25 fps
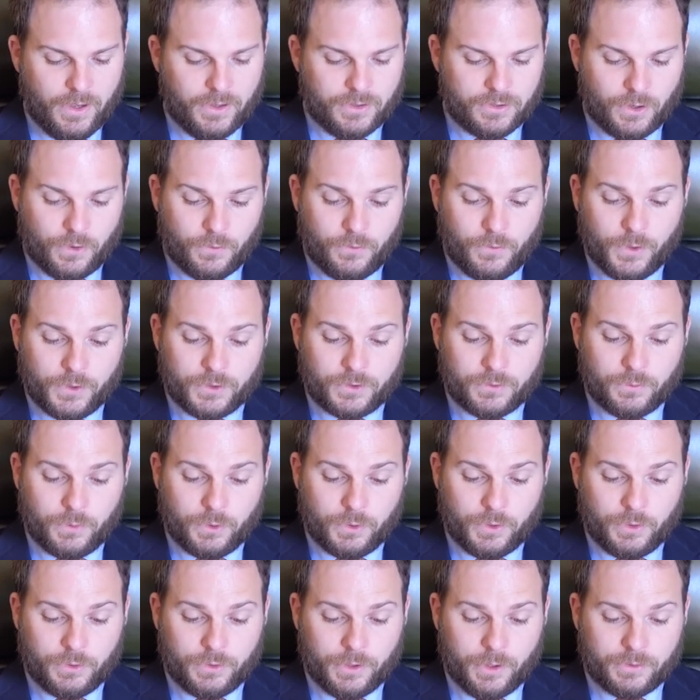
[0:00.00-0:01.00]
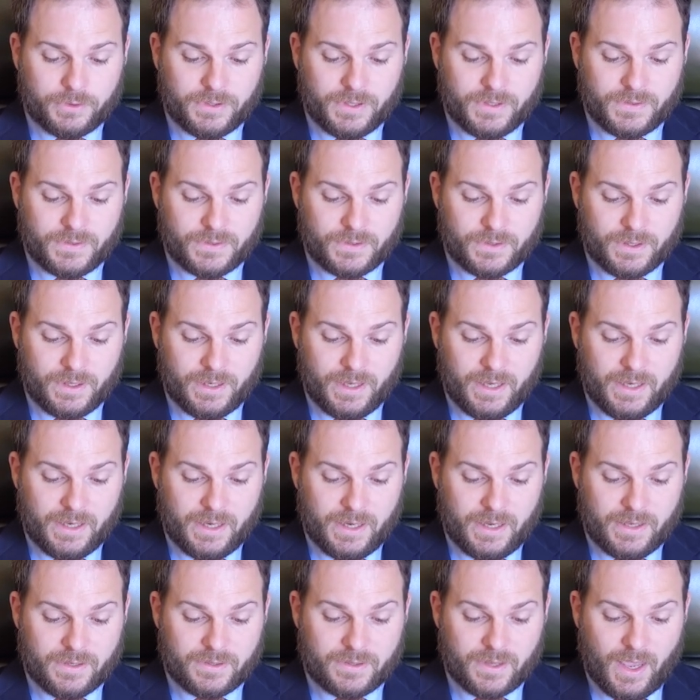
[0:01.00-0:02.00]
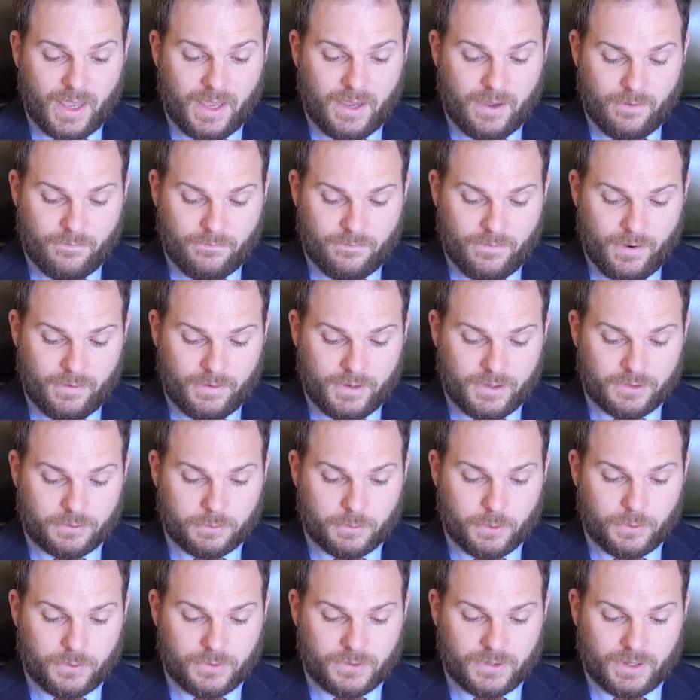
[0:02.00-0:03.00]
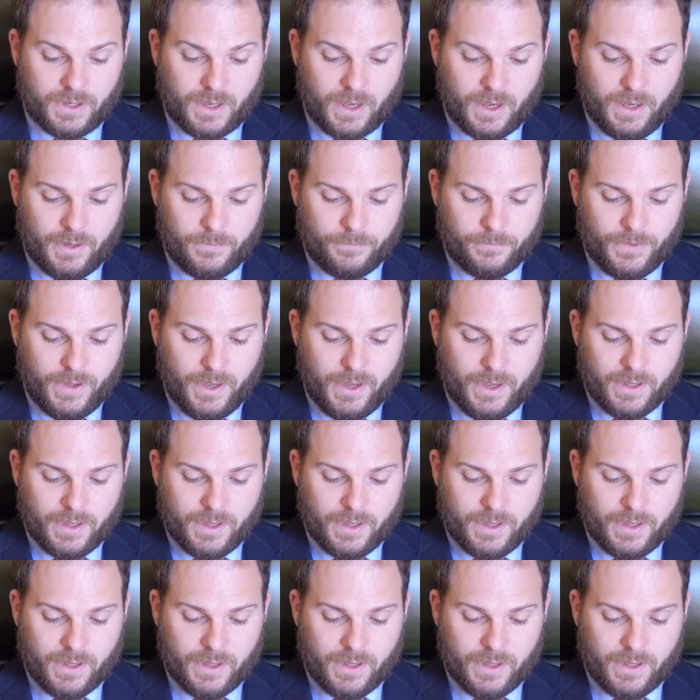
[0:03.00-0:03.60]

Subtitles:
So first of all, you'll notice that it is a very smooth cigar.